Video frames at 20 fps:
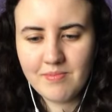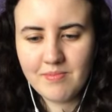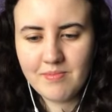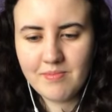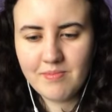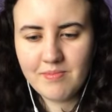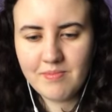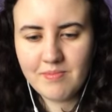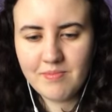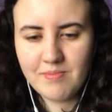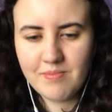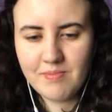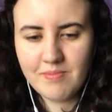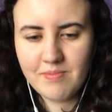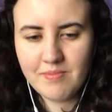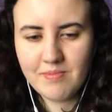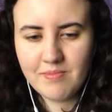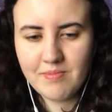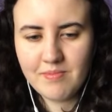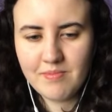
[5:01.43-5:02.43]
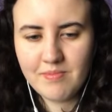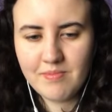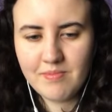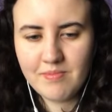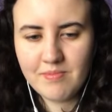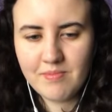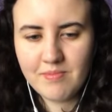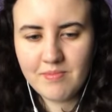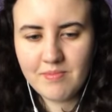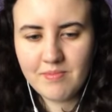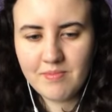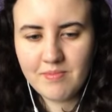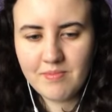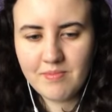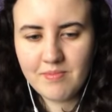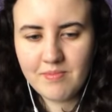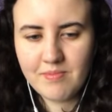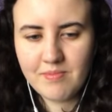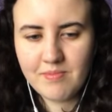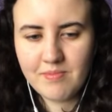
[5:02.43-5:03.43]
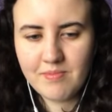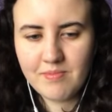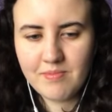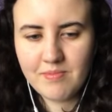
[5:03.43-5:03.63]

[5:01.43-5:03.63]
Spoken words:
(not speaking)